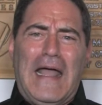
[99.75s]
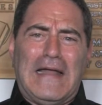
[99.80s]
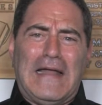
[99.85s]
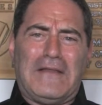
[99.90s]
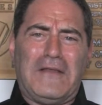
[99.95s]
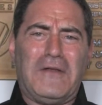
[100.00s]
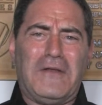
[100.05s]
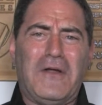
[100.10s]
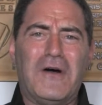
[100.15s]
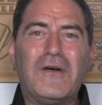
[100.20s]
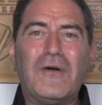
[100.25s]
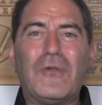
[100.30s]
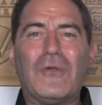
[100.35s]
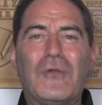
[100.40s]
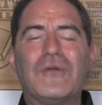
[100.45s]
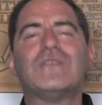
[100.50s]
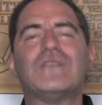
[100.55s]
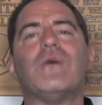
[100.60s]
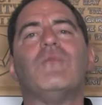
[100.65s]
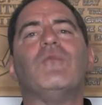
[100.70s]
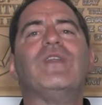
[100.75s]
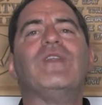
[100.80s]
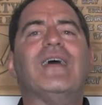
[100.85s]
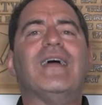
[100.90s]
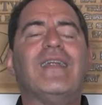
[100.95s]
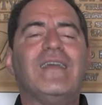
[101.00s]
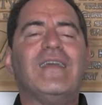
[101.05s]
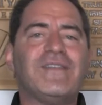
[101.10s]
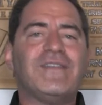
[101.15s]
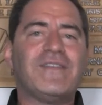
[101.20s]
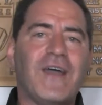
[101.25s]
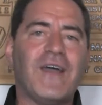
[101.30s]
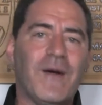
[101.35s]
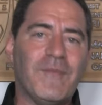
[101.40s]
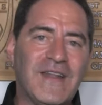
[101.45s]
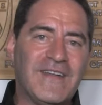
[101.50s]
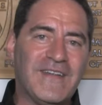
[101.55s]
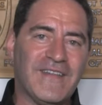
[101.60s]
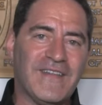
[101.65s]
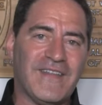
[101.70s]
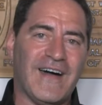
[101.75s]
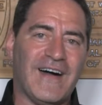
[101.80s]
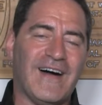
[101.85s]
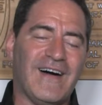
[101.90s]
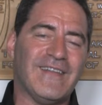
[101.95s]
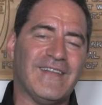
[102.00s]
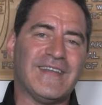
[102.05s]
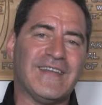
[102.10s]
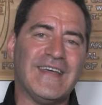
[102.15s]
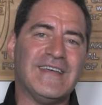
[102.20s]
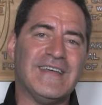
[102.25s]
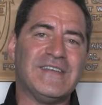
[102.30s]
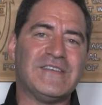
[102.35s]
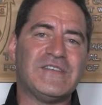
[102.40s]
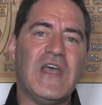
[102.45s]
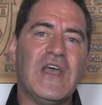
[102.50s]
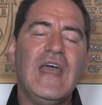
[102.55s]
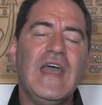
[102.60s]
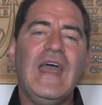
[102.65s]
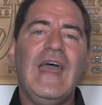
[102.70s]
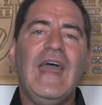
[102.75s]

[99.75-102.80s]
aunt and uncle or someone that is coming to the holidays